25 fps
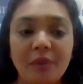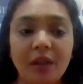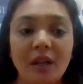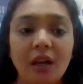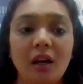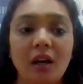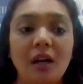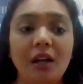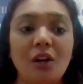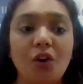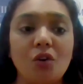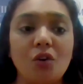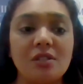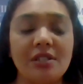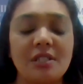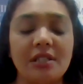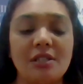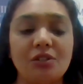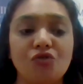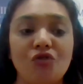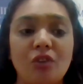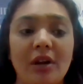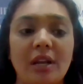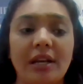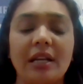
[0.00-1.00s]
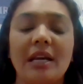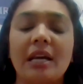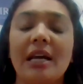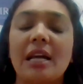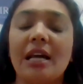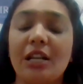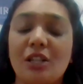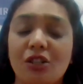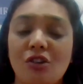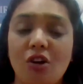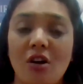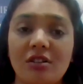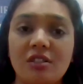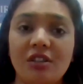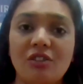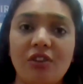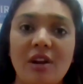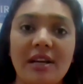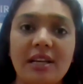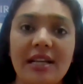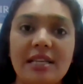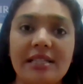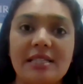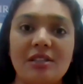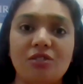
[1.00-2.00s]
lost in trade. Dr.
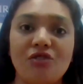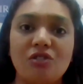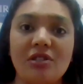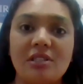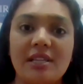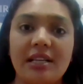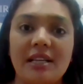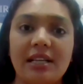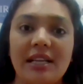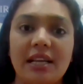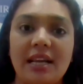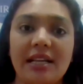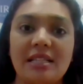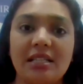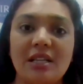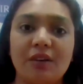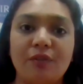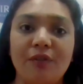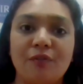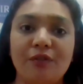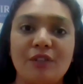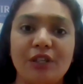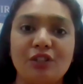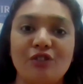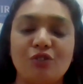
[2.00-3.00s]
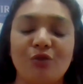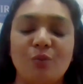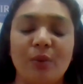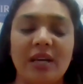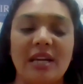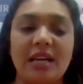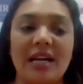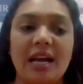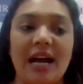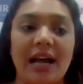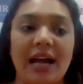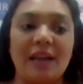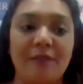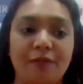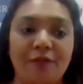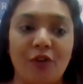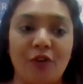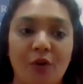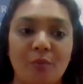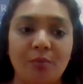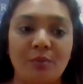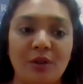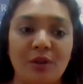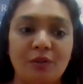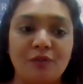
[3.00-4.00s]
Reddy's interestingly hit a 52-week high
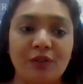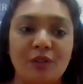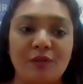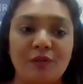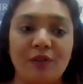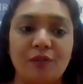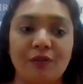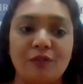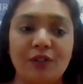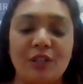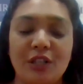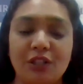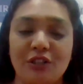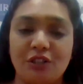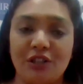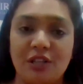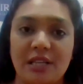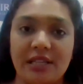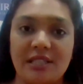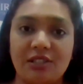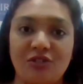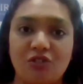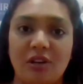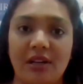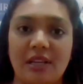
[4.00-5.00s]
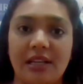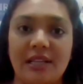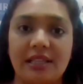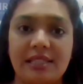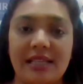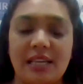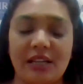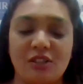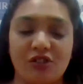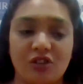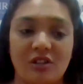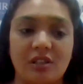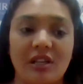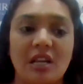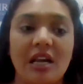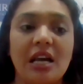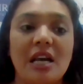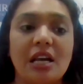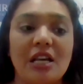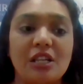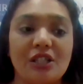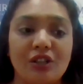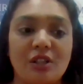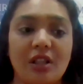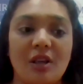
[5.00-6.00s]
from Nifty 50 in today's trading session.
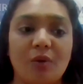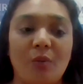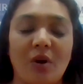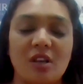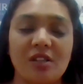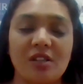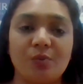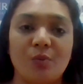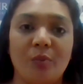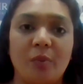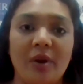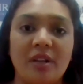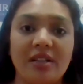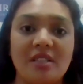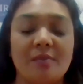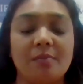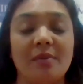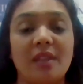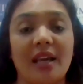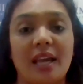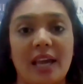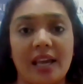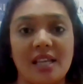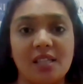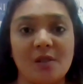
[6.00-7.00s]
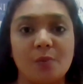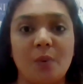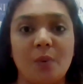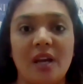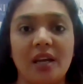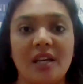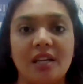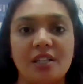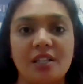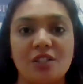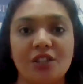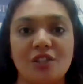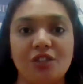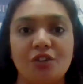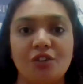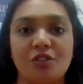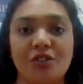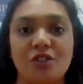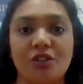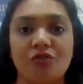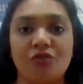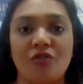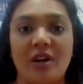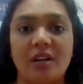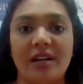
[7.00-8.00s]
So there was momentum there. SBI continues
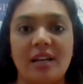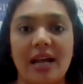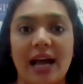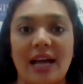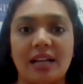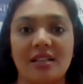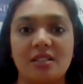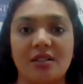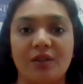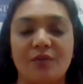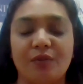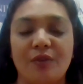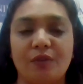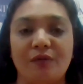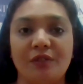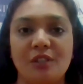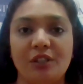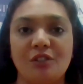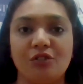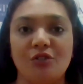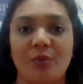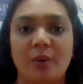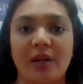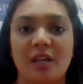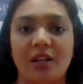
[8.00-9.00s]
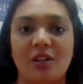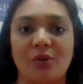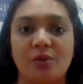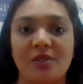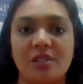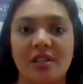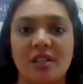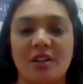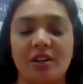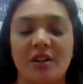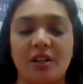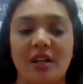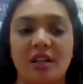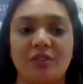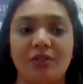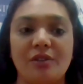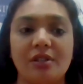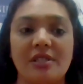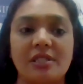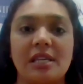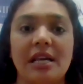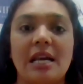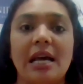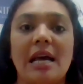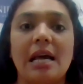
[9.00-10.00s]
to trade at a 52-week close. There is
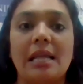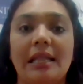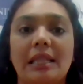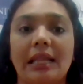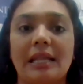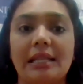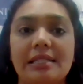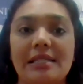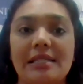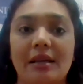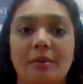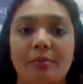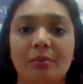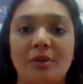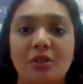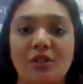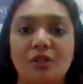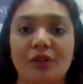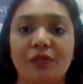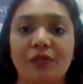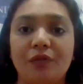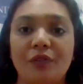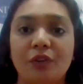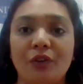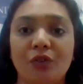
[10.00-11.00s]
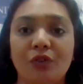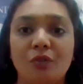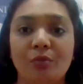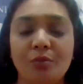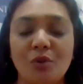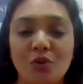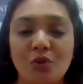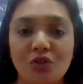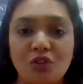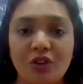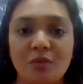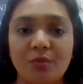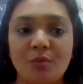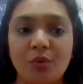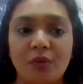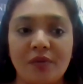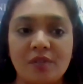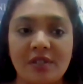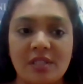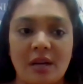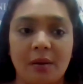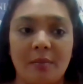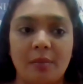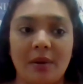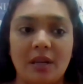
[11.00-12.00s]
that some bit of muted moves
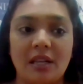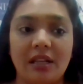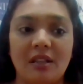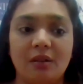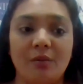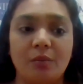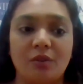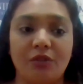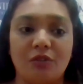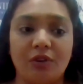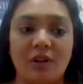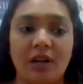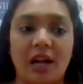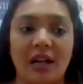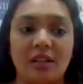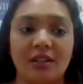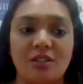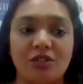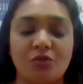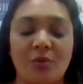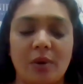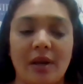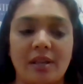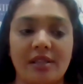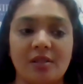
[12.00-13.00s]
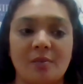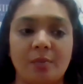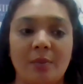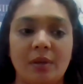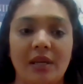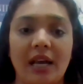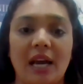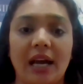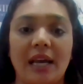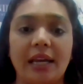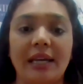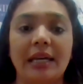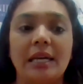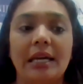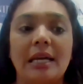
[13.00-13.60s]
coming in with regards to SBI.